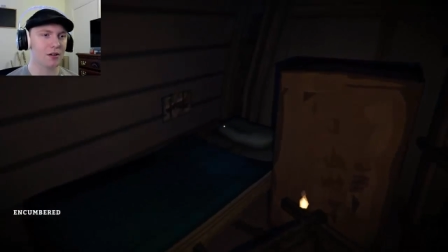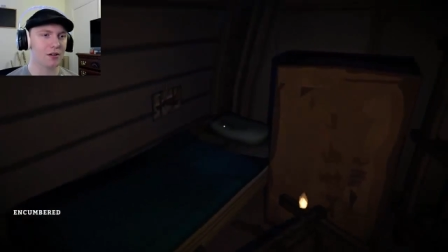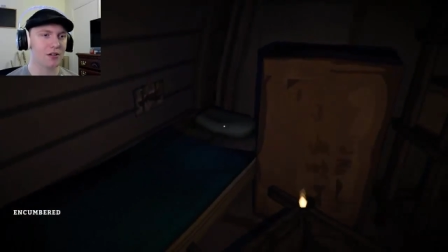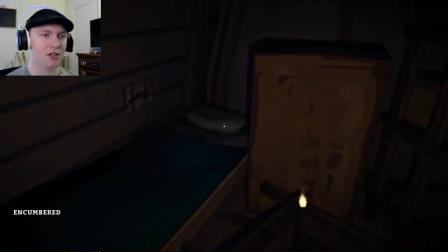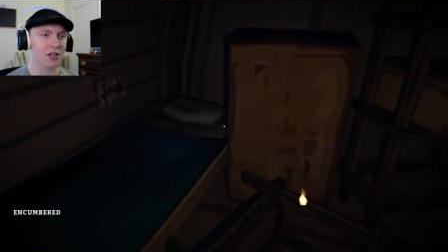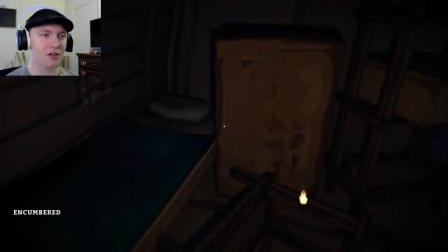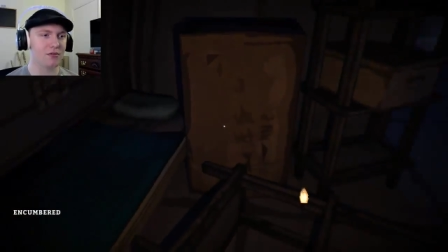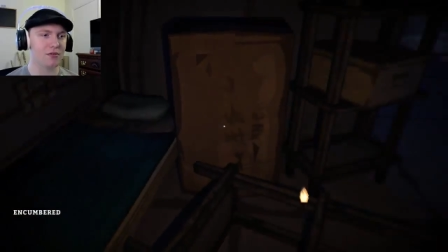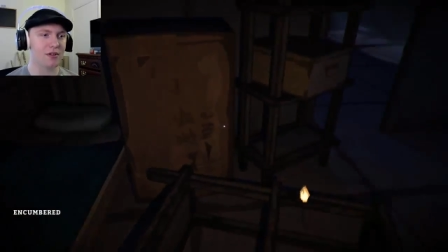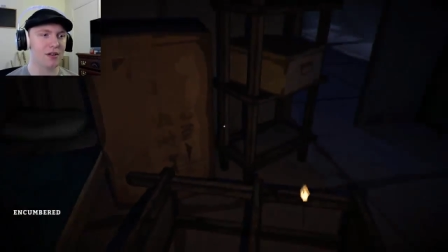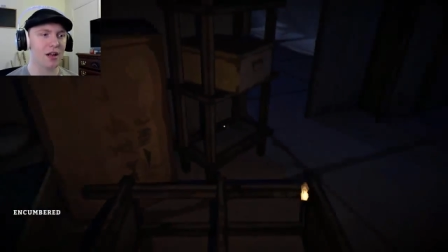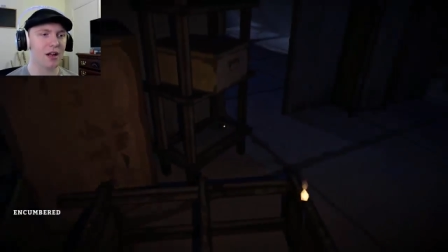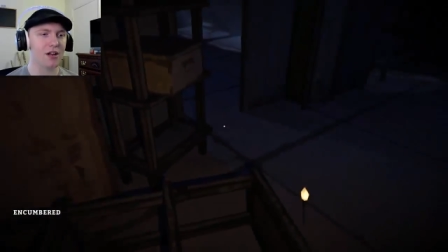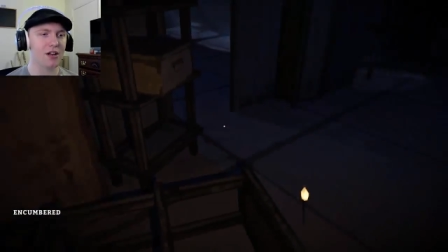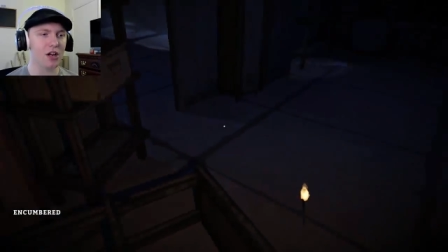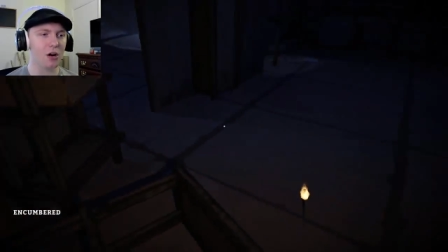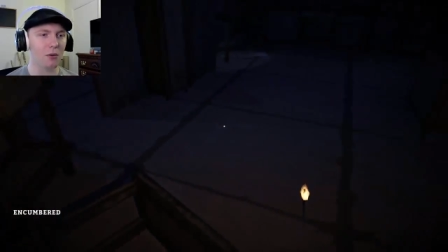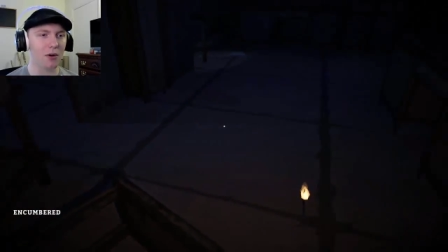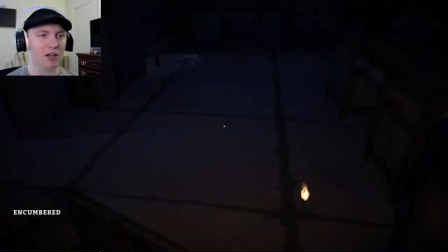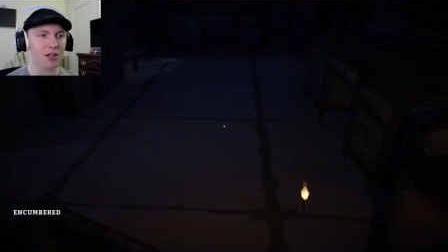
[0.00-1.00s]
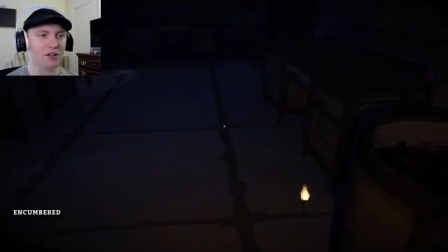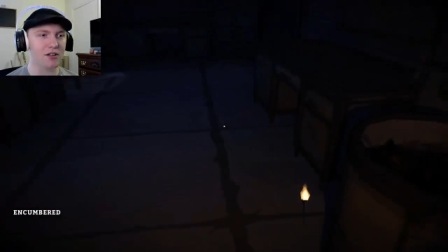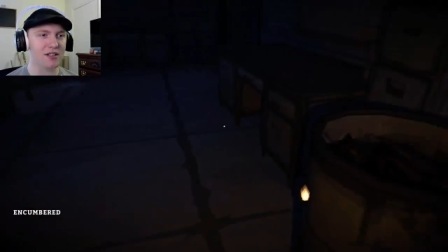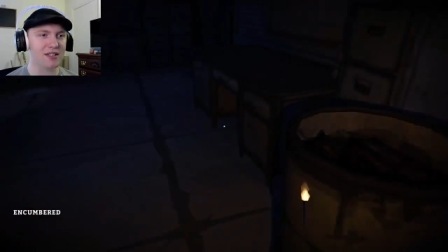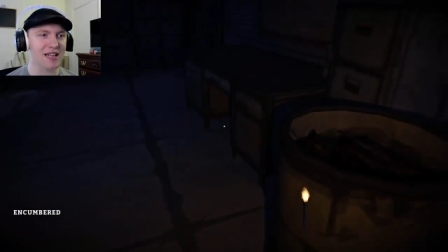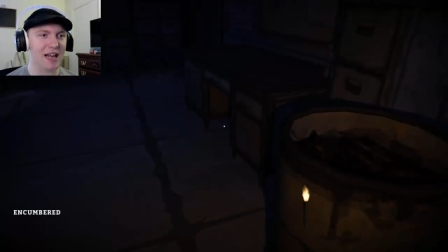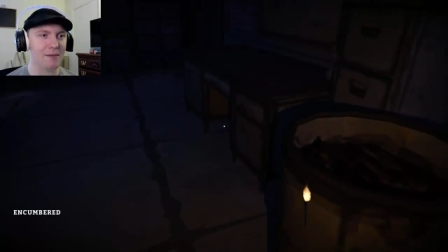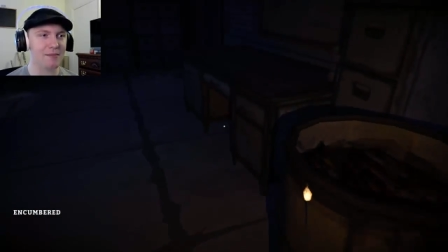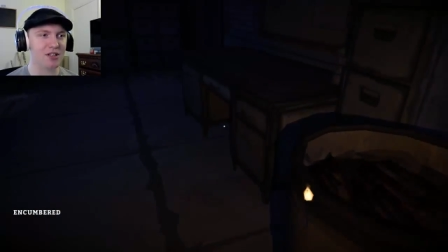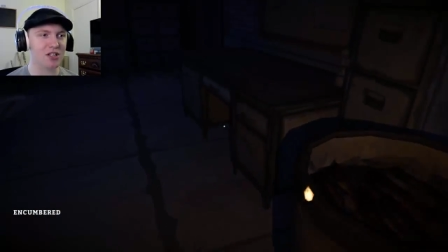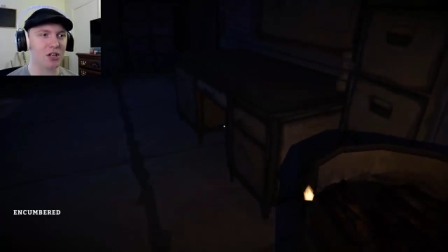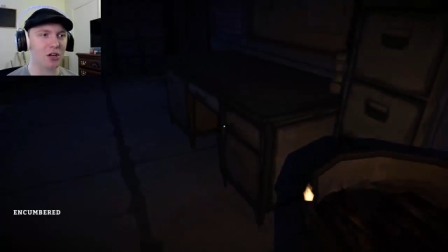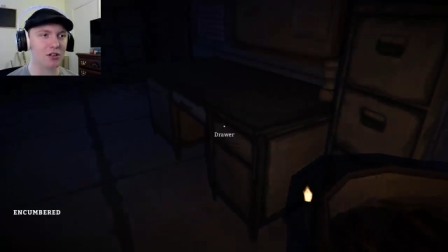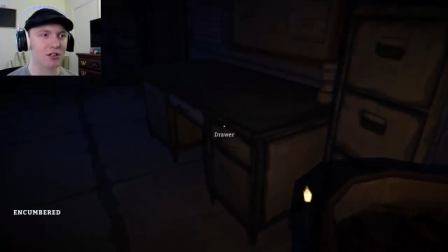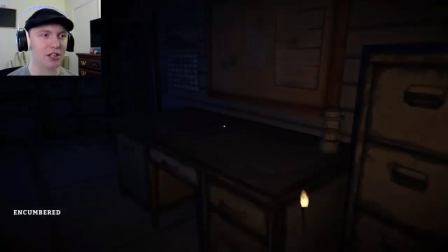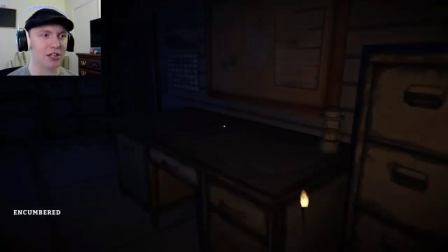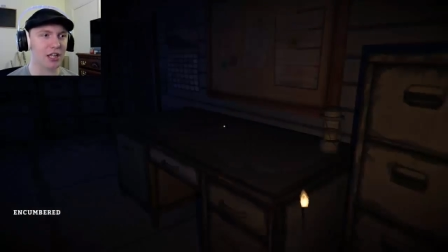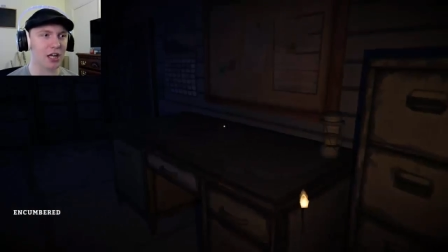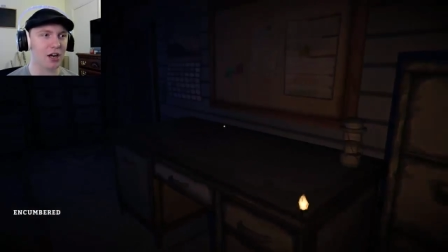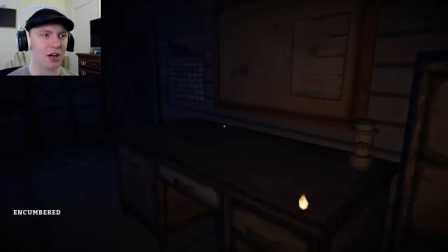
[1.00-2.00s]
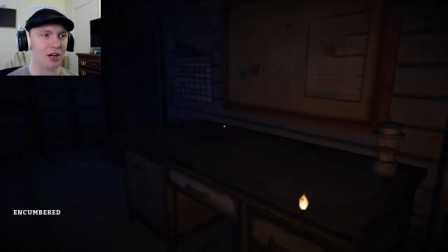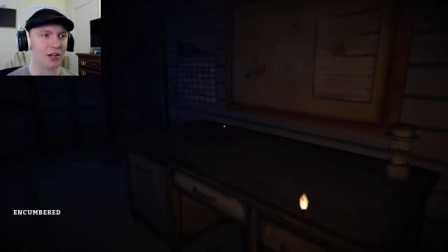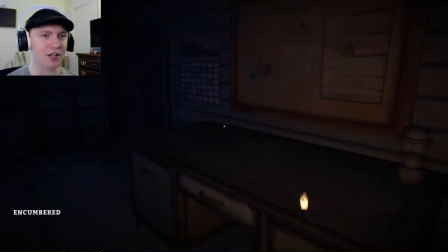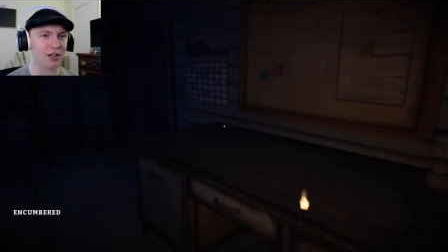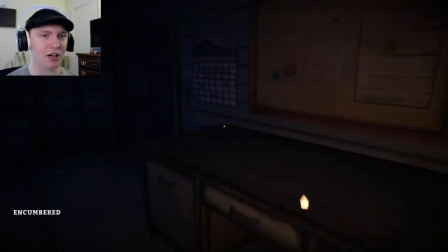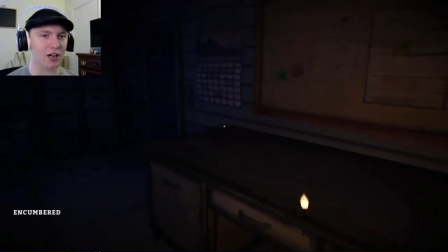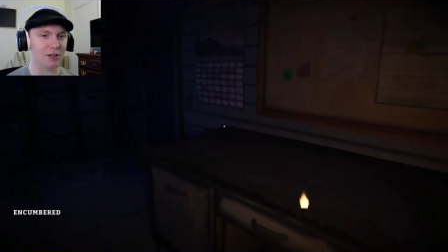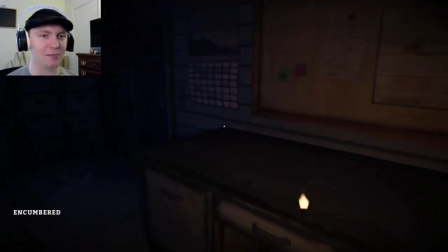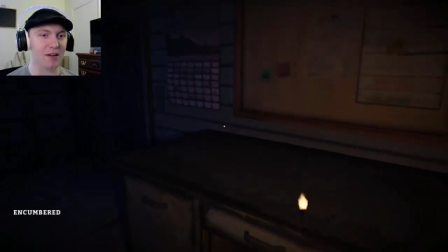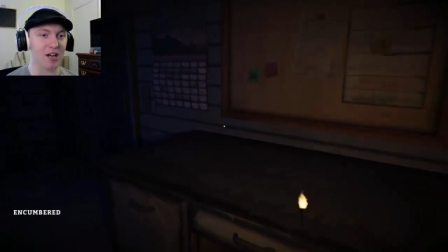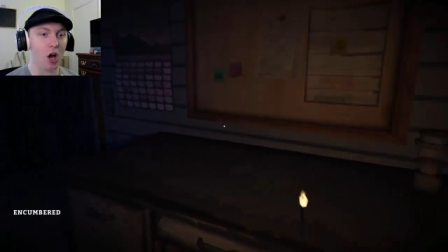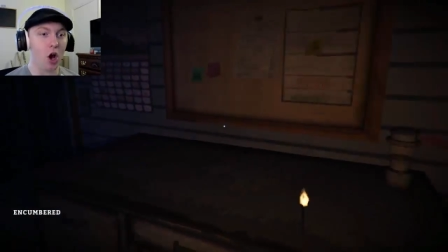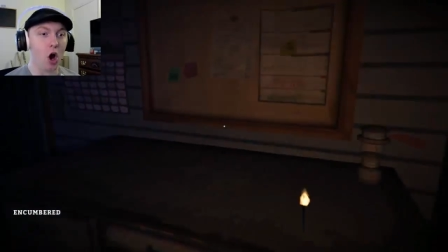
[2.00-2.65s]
Dude, no wonder this game is called the Long Dark. big